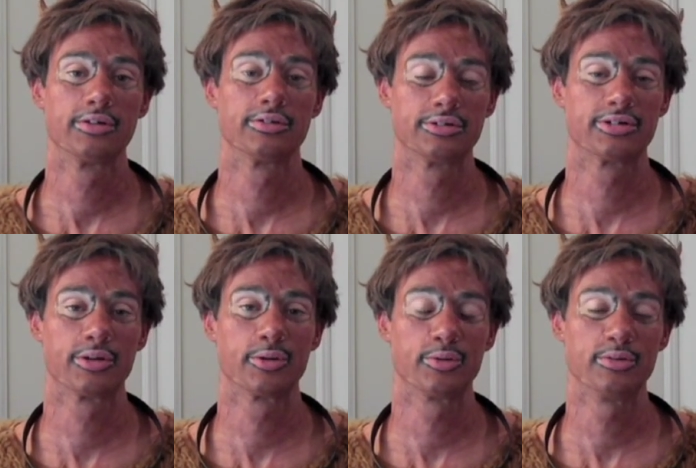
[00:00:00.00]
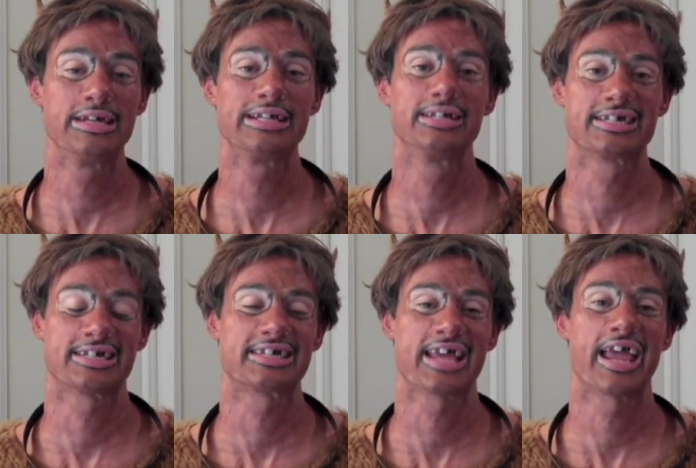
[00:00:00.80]
So, needless
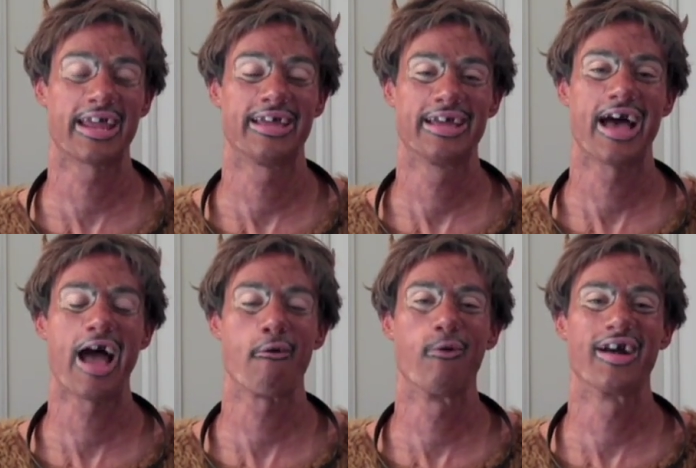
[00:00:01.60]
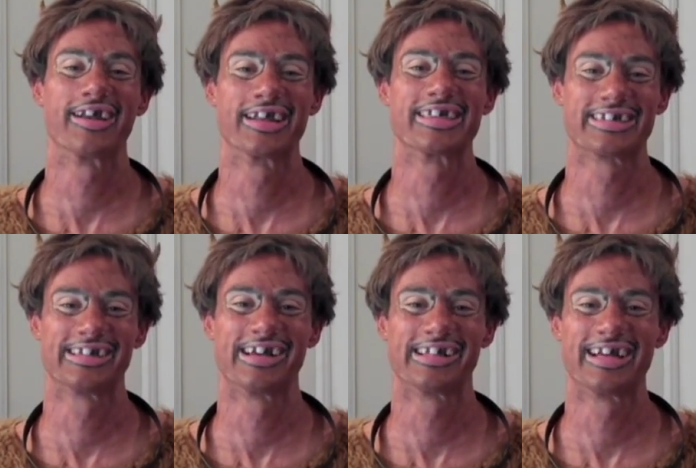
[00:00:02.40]
to say, I won the
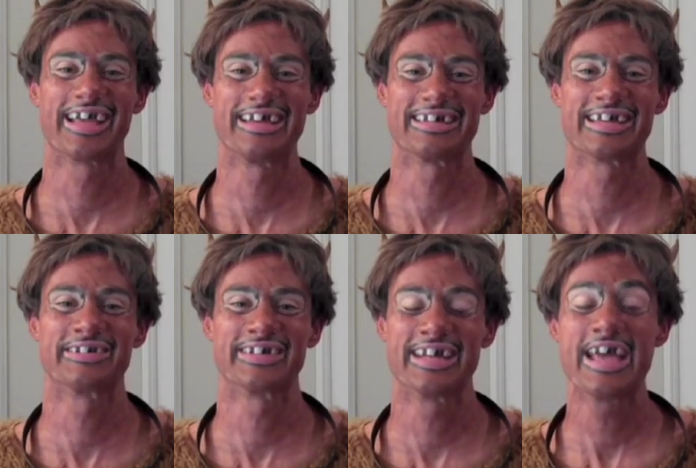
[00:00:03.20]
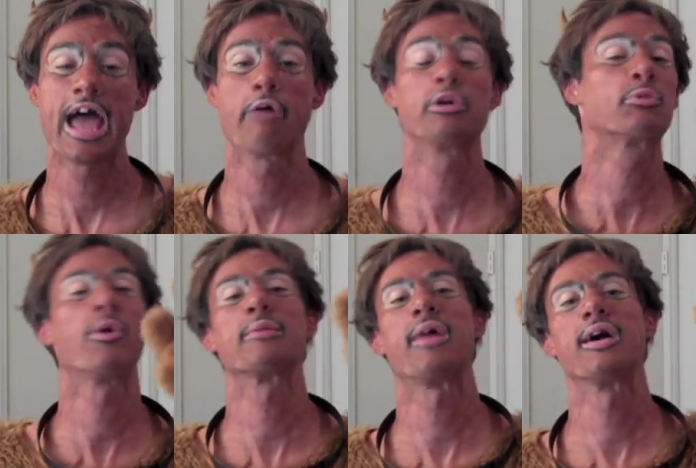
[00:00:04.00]
Slug Glug 87. At which
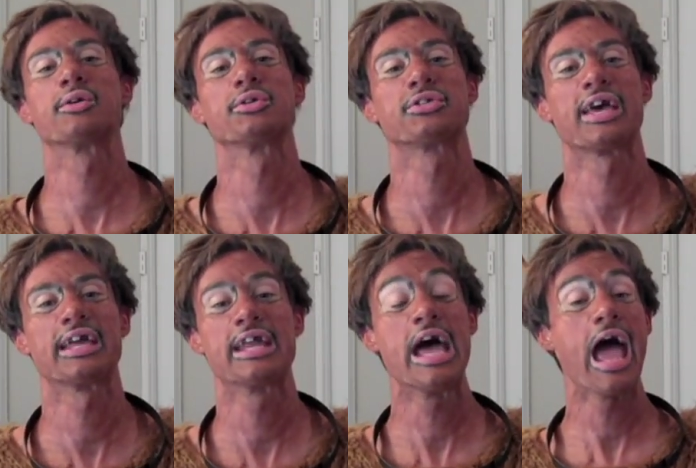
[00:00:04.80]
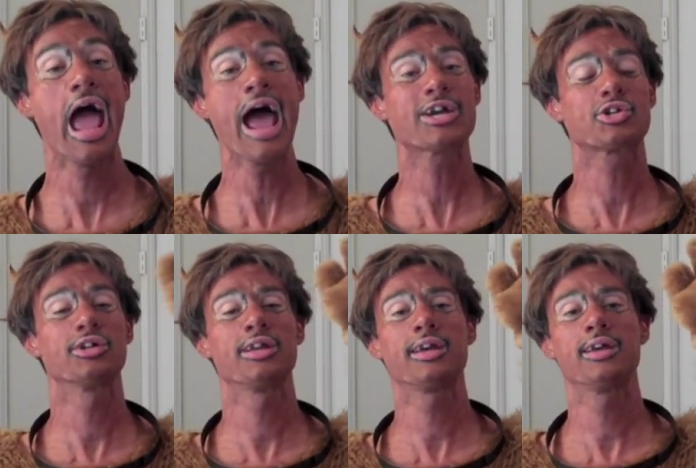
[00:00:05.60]
point my uncle said,
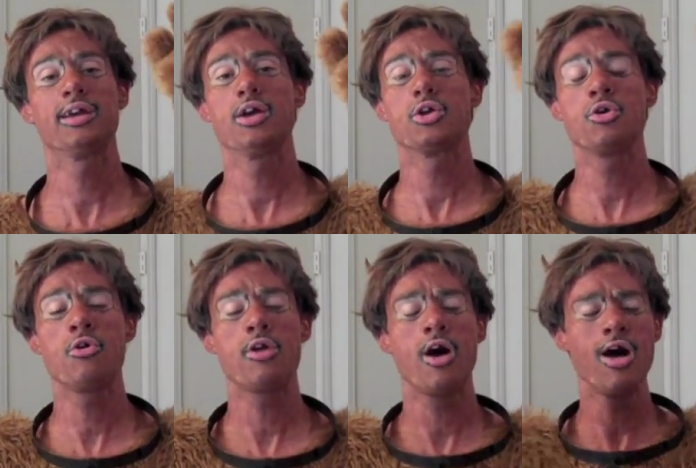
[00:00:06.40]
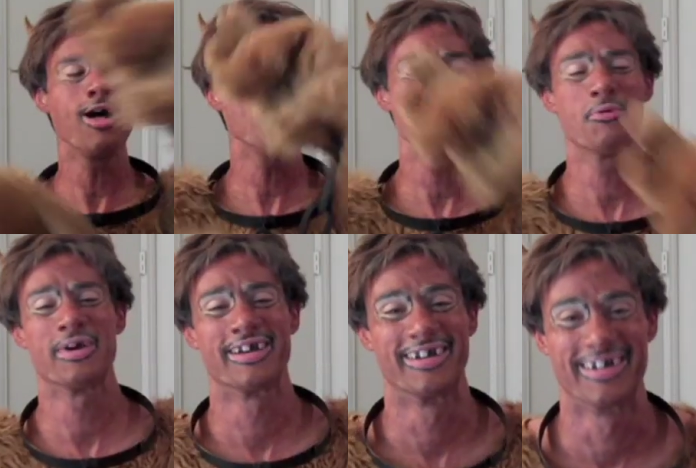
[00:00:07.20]
"Actually, you're all
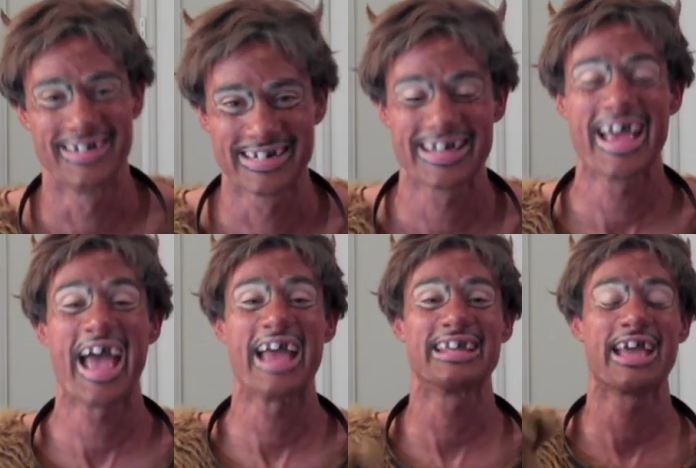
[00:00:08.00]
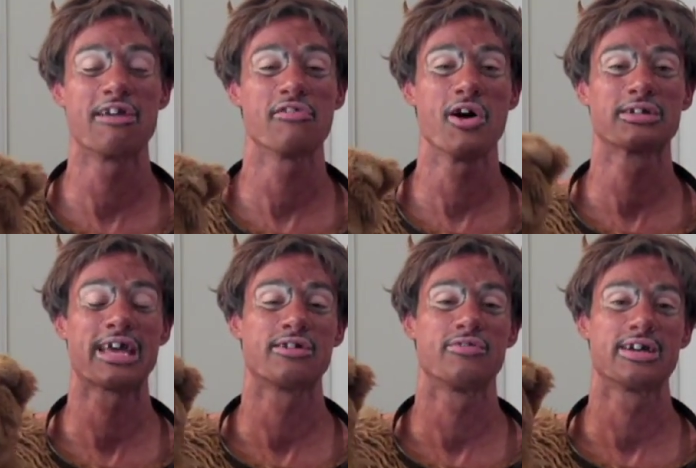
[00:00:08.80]
winners!" And gave all
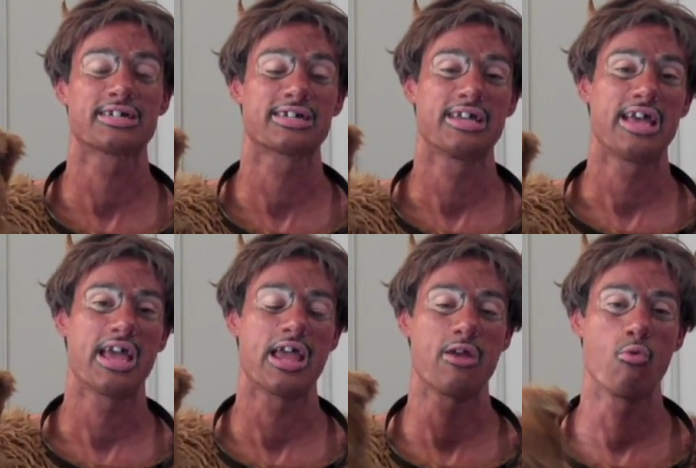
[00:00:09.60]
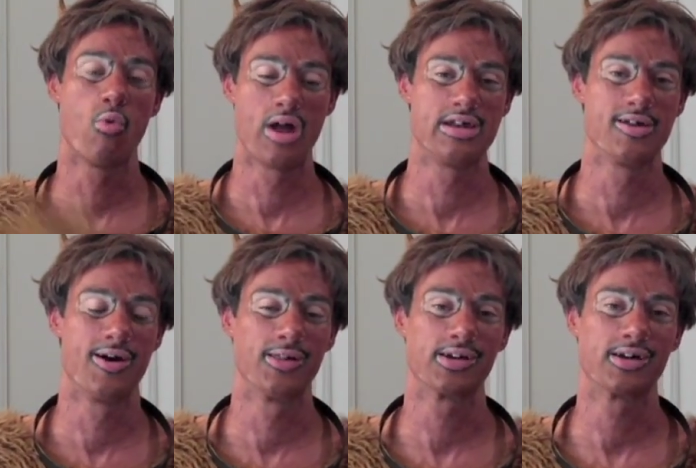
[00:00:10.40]
10 of us a
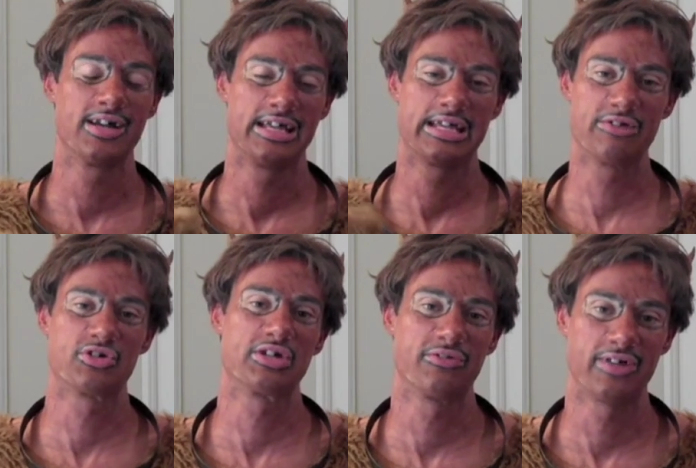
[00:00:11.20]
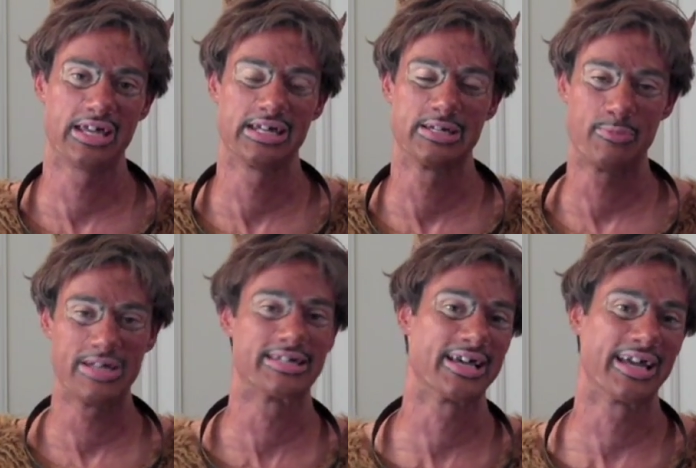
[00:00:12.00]
$1 gift certificate to
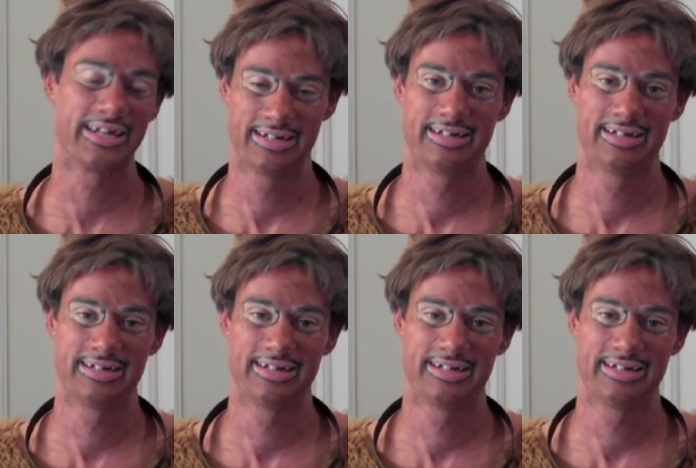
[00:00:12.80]
Pizza Hut.